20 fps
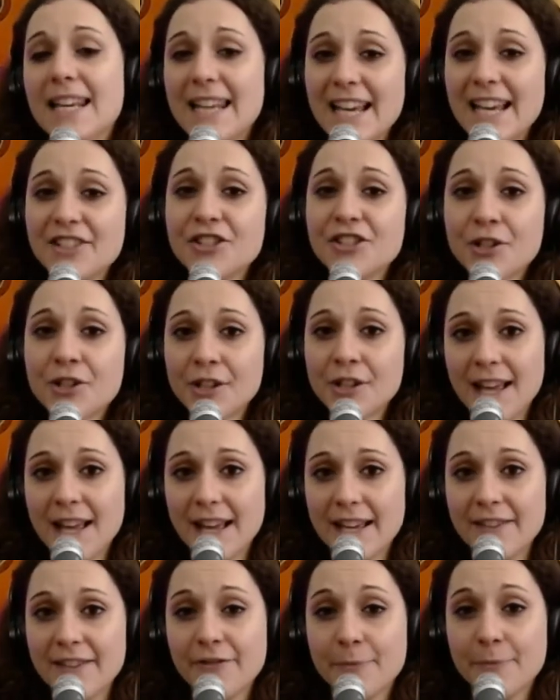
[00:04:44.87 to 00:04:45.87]
Let your
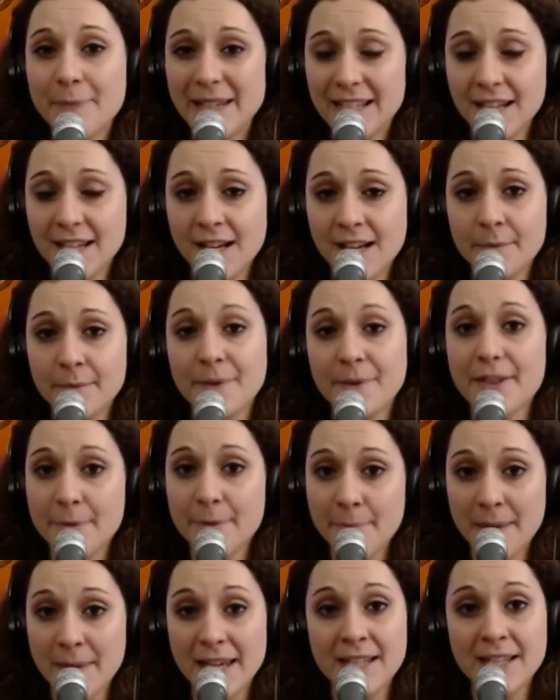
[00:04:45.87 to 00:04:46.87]
life become
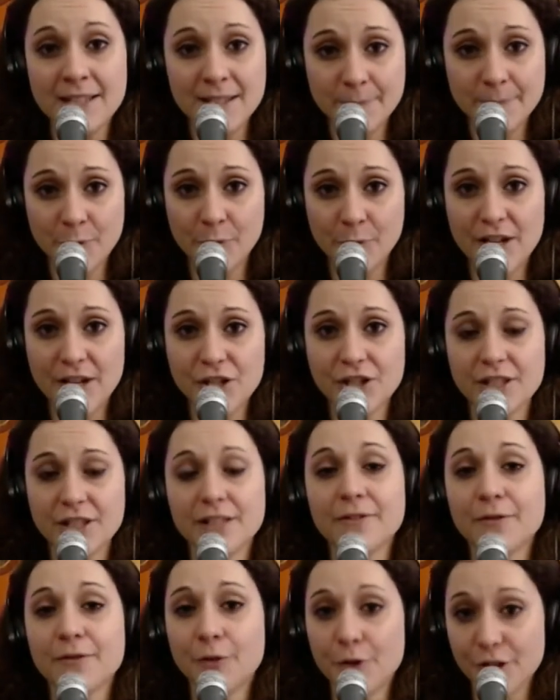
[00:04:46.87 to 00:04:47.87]
the main
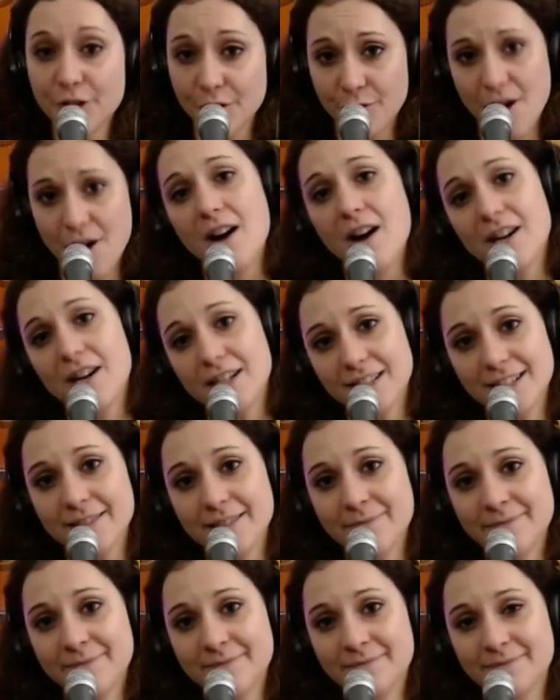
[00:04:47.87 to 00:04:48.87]
inspiration for your art.
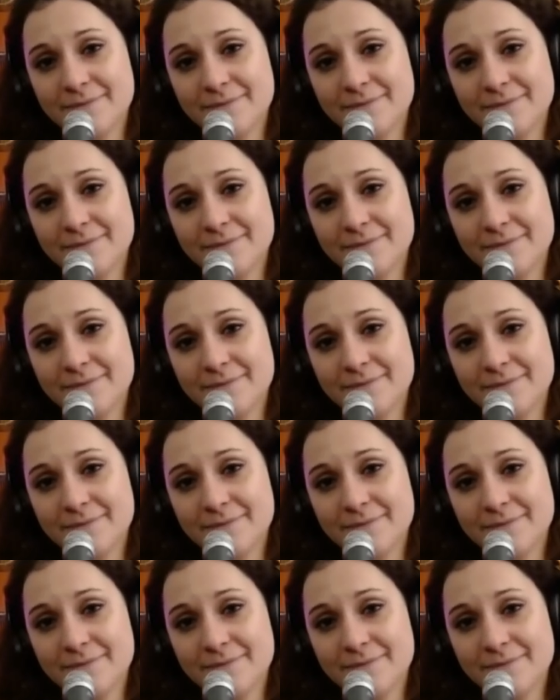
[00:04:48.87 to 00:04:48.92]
